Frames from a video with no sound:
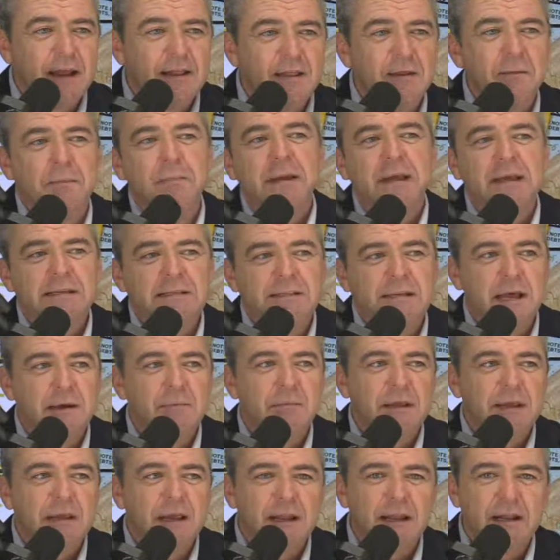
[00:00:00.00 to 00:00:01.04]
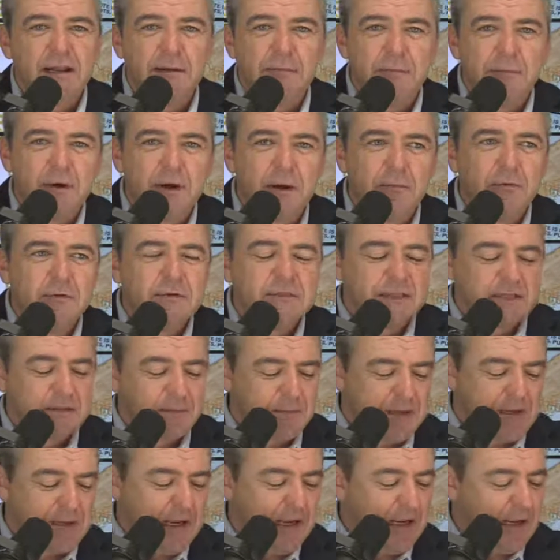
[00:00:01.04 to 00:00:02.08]
And the best time to get in the bubble was in
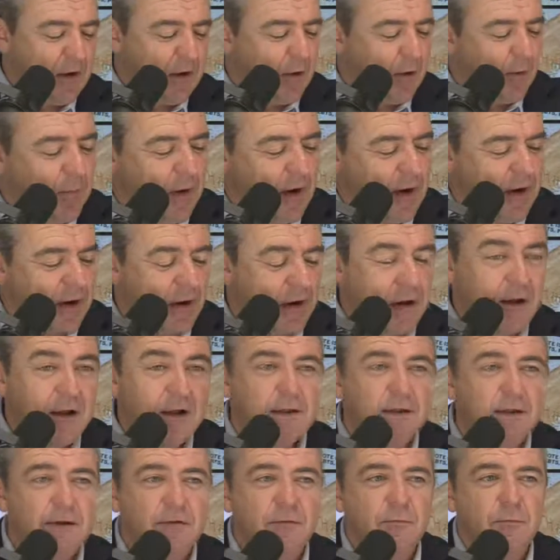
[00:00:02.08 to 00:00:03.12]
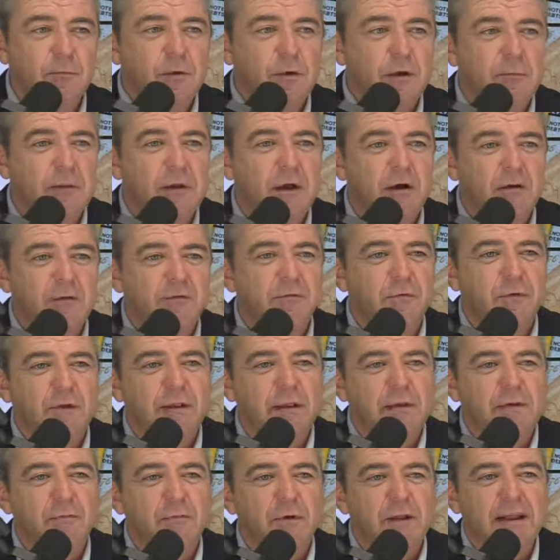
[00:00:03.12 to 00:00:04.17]
the beginning. my God, wouldn't it be
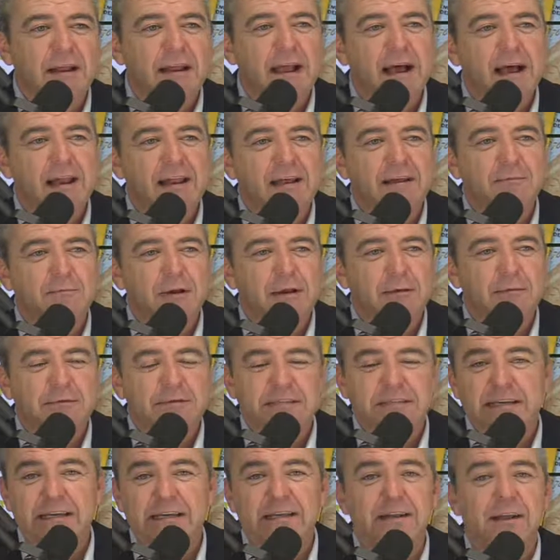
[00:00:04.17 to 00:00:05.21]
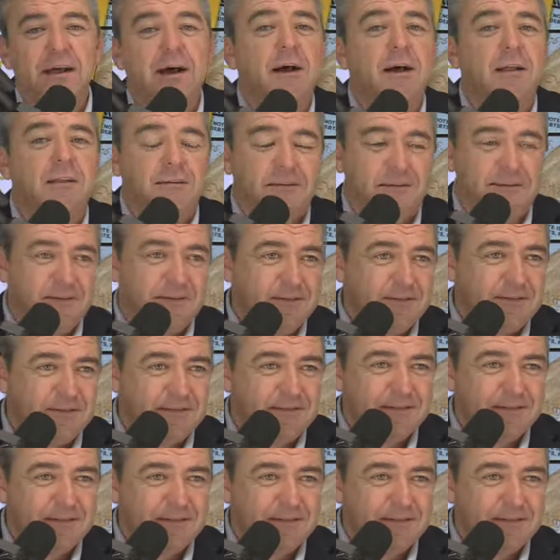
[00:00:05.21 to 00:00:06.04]
awesome if we'd got in when it was $10?